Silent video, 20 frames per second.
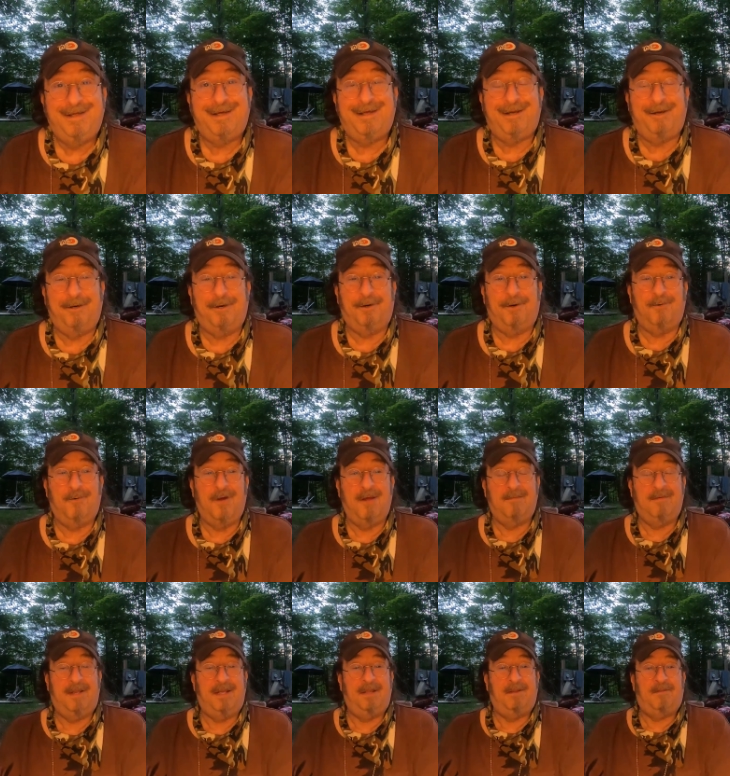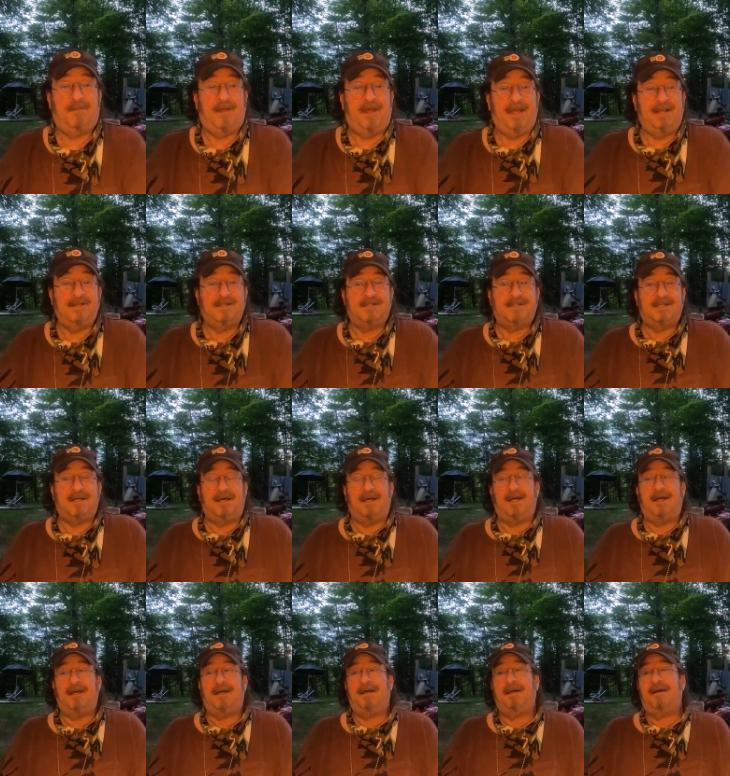you know, women and things,
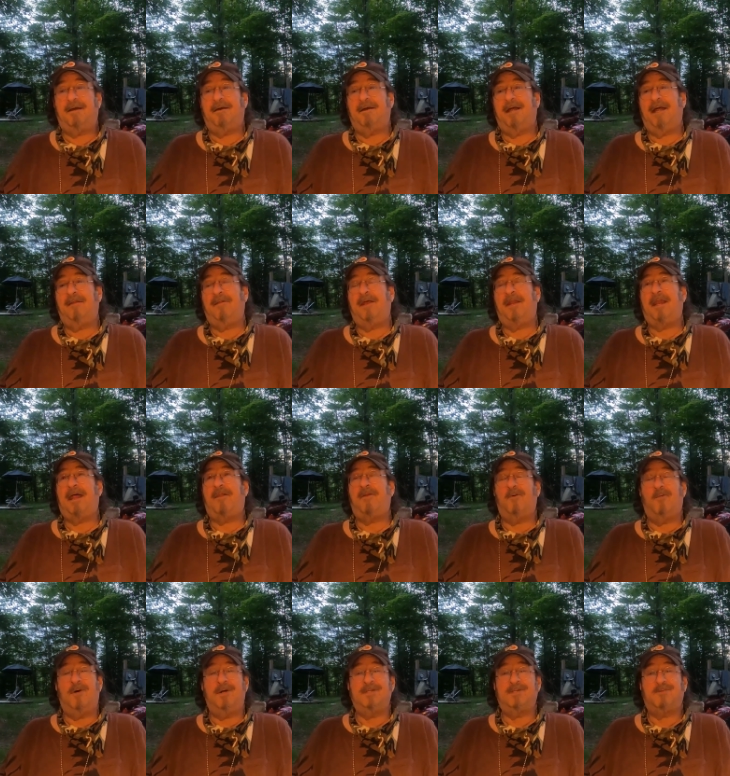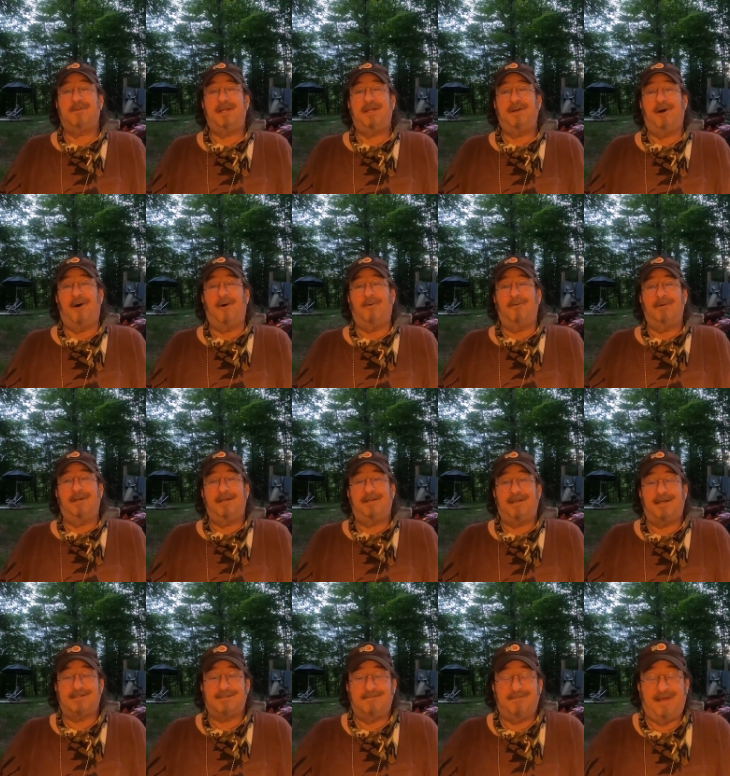uh, and then other ones we don't. It
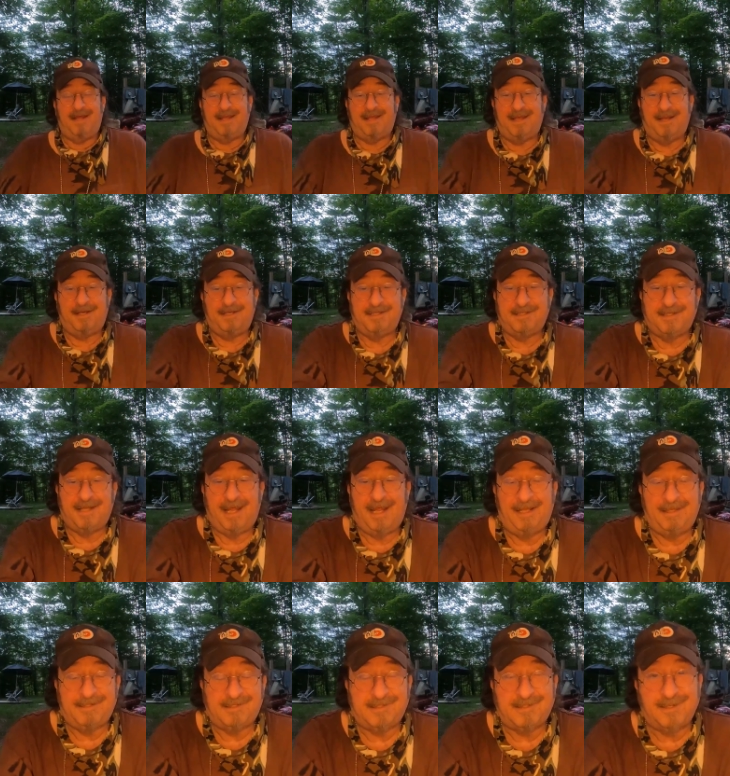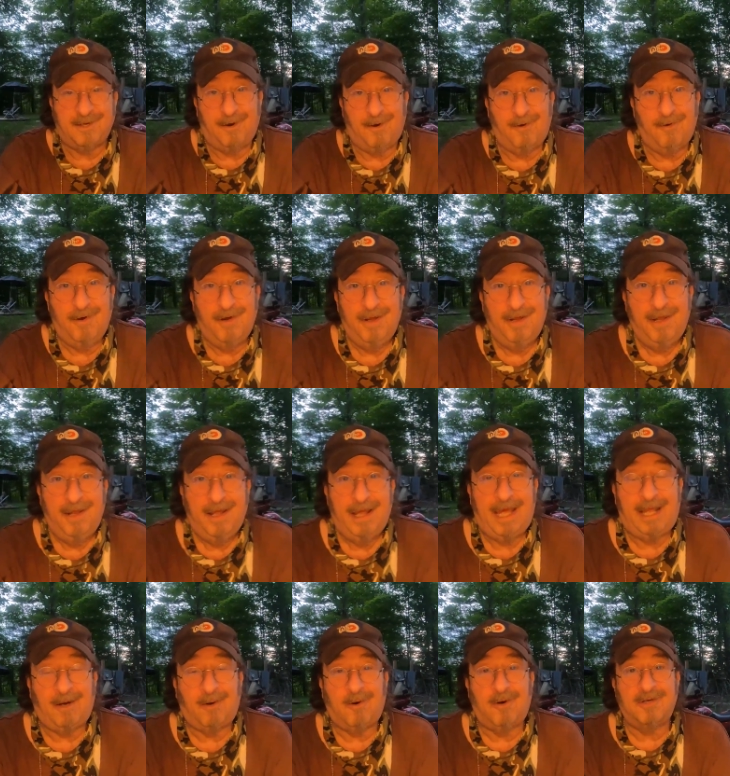doesn't make any sense. So,
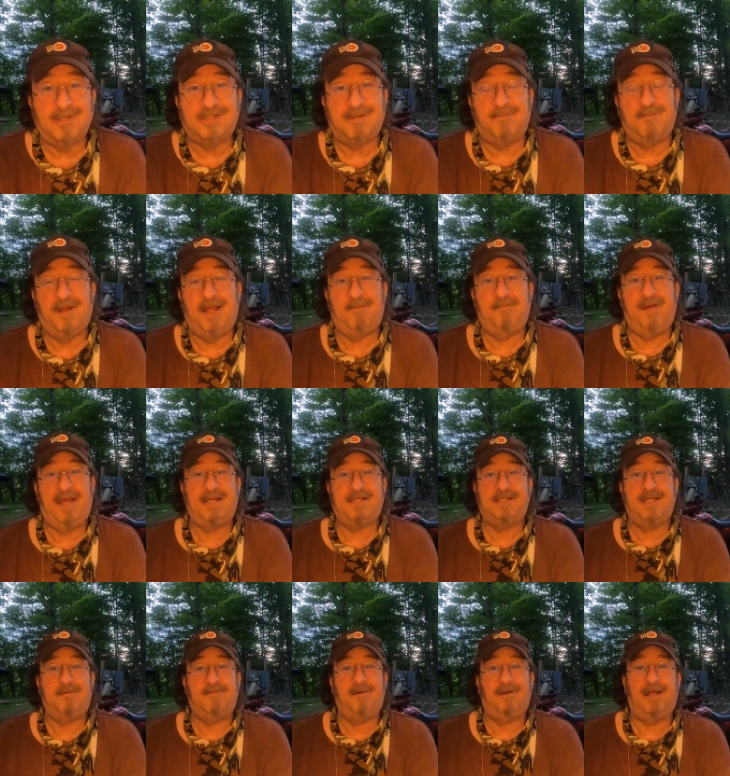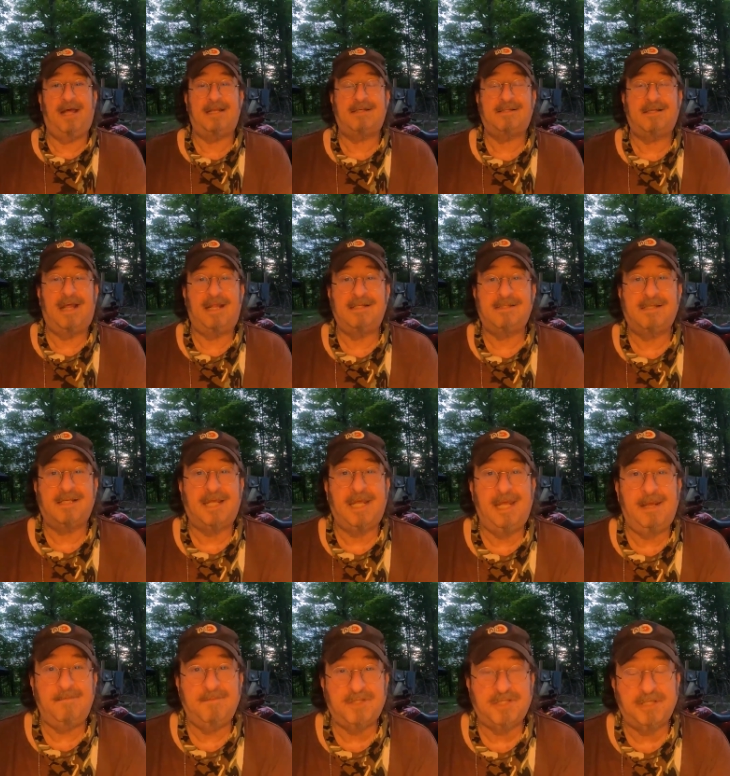and of course, it, it makes even less sense to
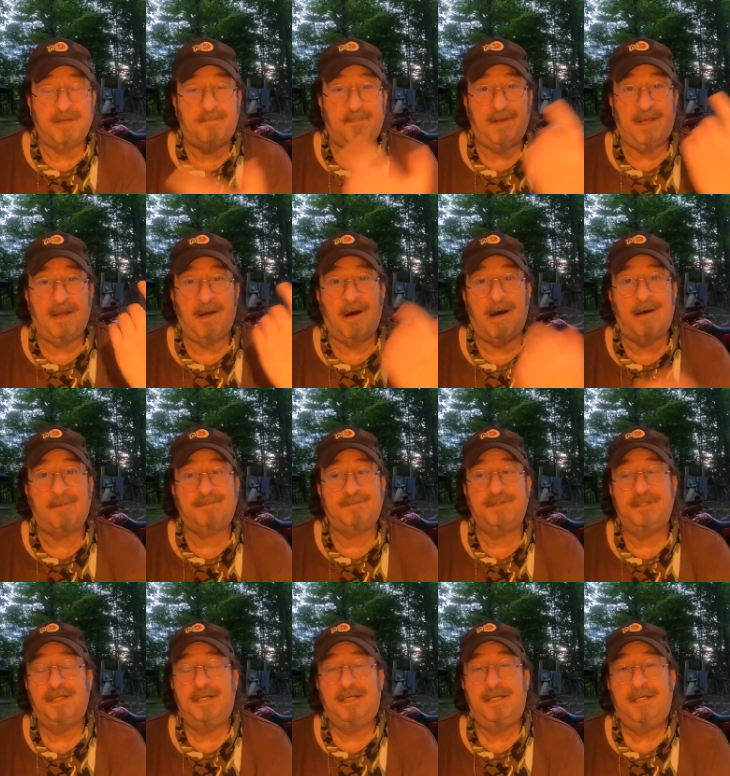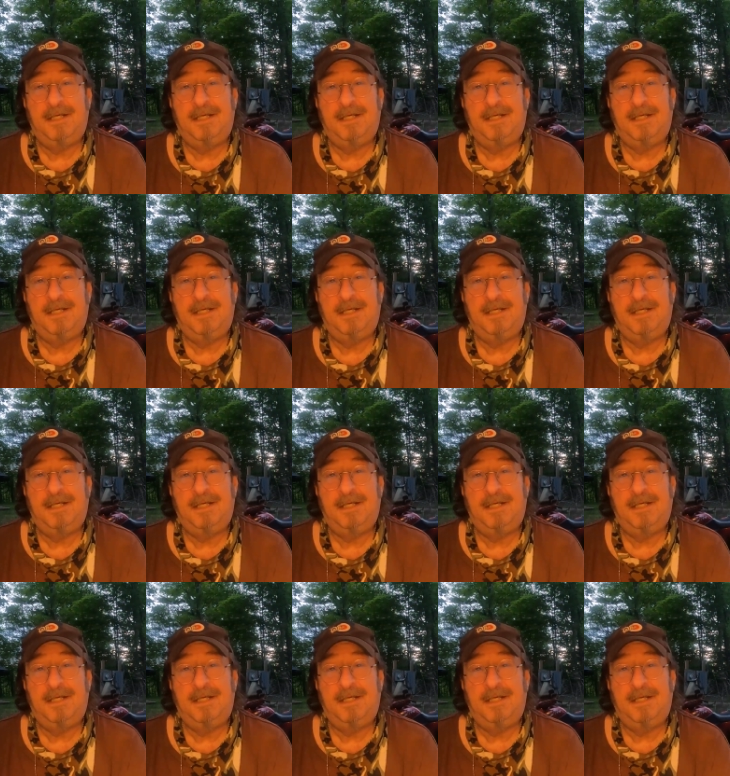keep shipping off,